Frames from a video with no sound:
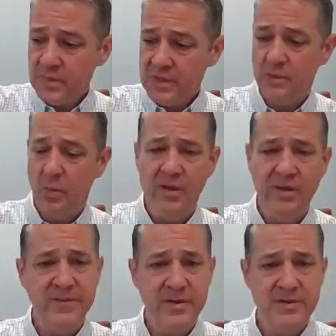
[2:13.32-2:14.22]
So one of the
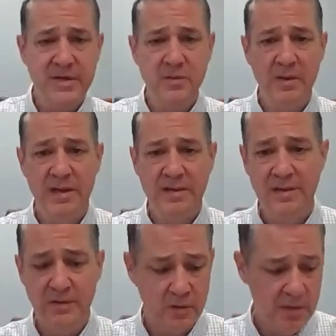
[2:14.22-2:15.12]
first things we like to
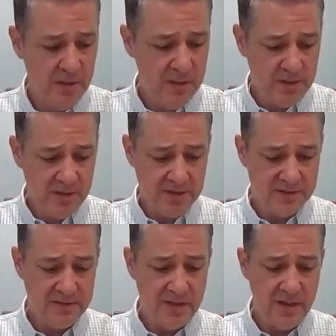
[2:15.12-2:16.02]
do
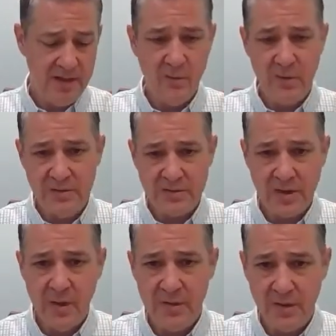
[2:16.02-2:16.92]
is, uh, and we use a
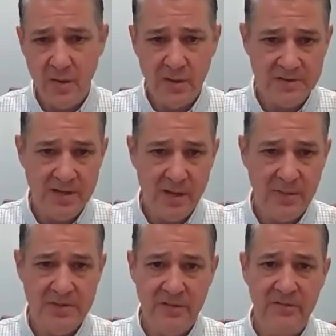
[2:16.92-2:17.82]
company called
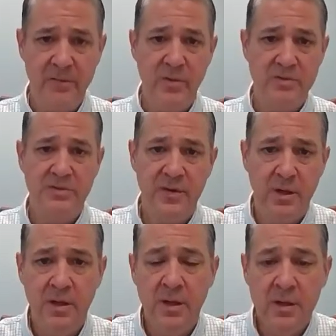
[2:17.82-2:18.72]
Xymogen for most of
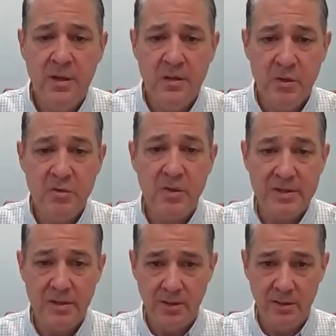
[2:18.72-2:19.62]
our
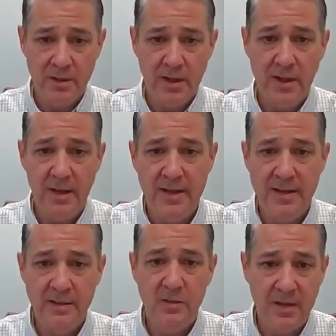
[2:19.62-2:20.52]
nutritional uh,
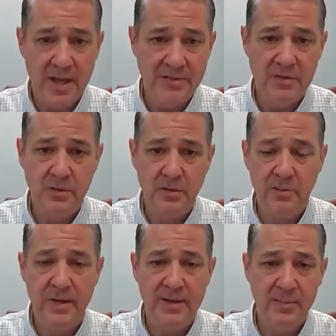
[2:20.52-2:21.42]
and neurological
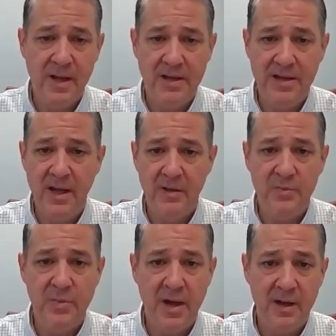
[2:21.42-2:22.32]
brain body health
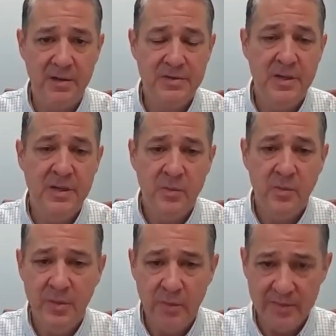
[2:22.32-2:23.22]
products.
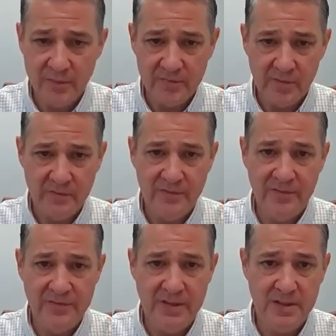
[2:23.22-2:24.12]
We've been with them for over
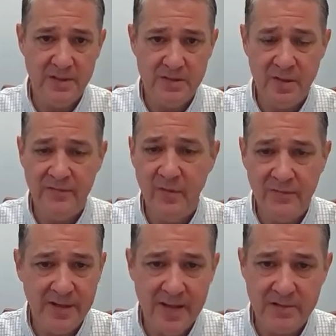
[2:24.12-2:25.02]
fifteen years. We have no
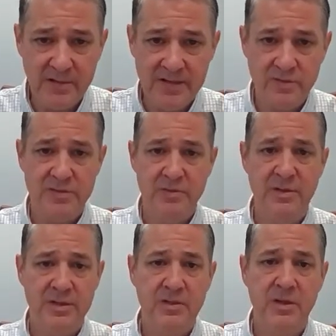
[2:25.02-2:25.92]
financial interest or
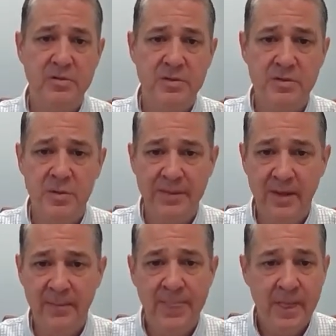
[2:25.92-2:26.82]
disclosures with
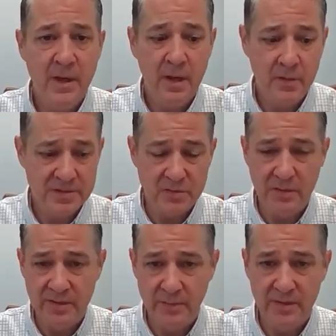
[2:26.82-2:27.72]
them. Uh, we just
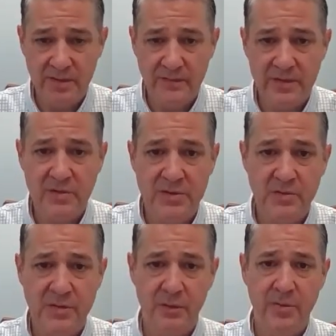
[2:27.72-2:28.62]
really believe and trust
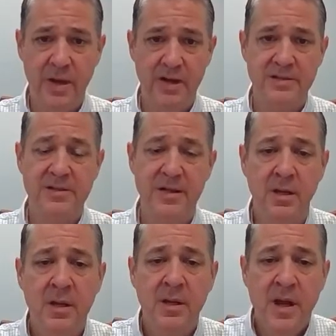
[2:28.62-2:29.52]
with their products and their
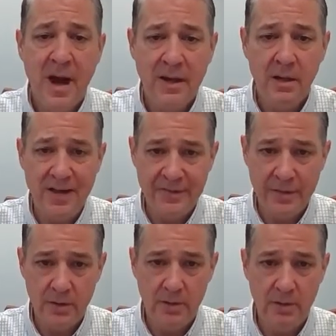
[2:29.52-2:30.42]
higher
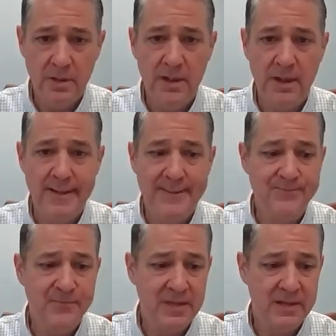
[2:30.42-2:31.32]
ethical
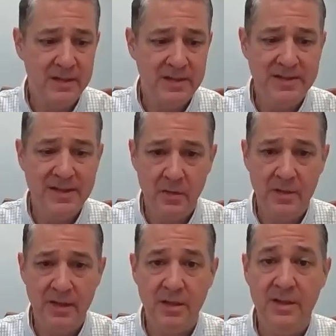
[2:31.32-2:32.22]
um, uh,
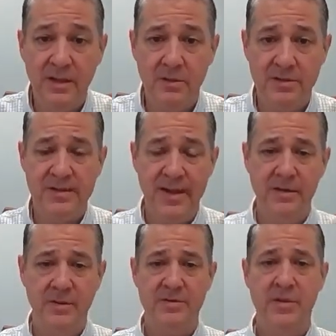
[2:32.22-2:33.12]
integrity and clinical
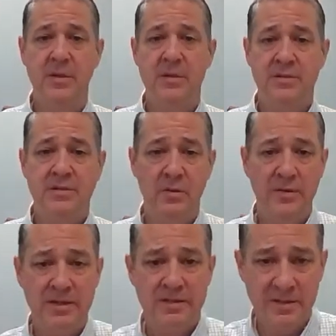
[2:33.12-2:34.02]
standards. So
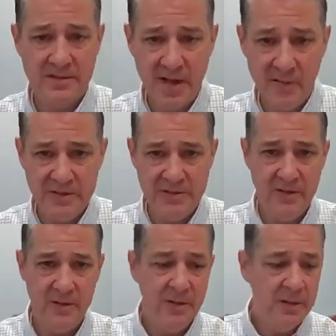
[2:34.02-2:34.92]
that's uh,
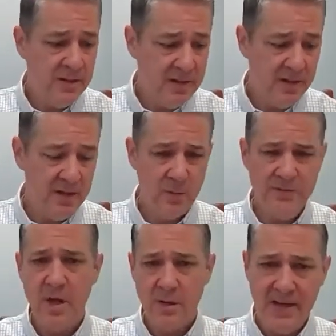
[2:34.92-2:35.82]
Xymogen, and uh, we'll
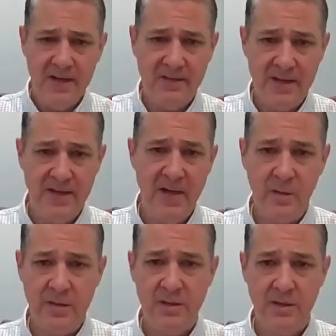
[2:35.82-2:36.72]
talk about at the end how
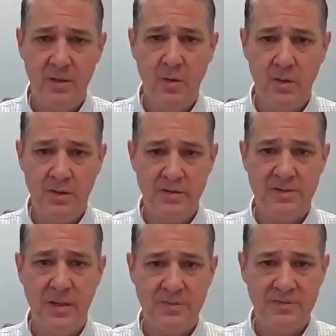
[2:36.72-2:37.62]
we can order those
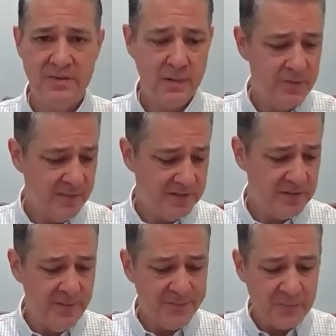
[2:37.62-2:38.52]
types of supplements.
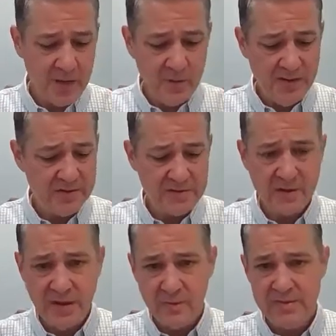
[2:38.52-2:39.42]
Uh, we like to
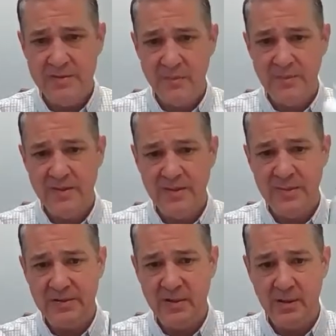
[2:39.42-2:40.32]
start out with something that's
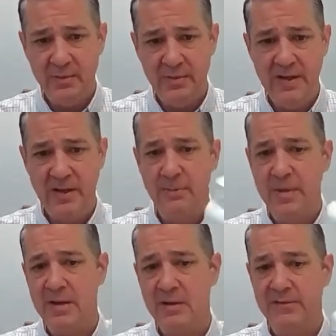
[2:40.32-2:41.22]
been termed a, a
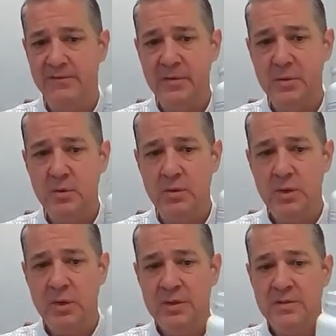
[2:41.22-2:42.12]
medical food.
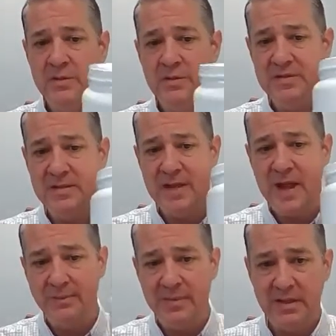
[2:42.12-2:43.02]
So this is
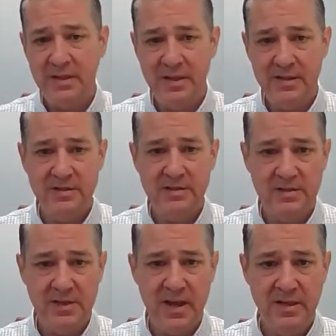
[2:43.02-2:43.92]
OptiCleanse
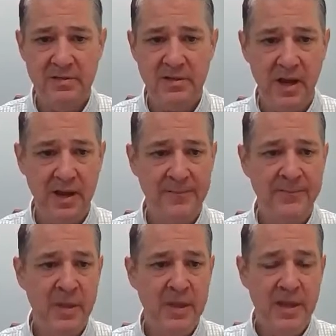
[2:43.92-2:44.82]
G H I,
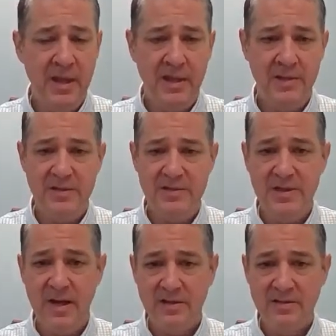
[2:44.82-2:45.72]
and the
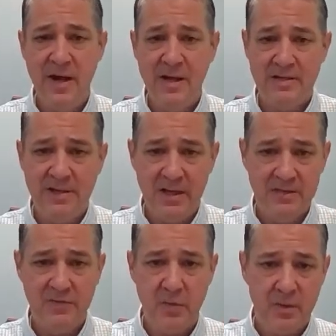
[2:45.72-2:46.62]
G H I stands
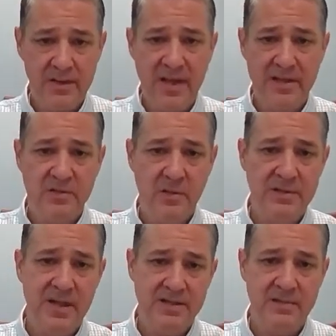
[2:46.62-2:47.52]
for
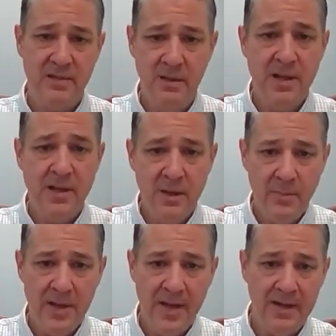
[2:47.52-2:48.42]
gastrointestinal
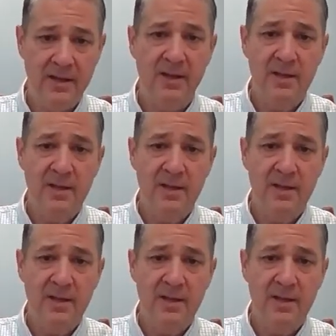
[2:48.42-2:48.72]
hepatic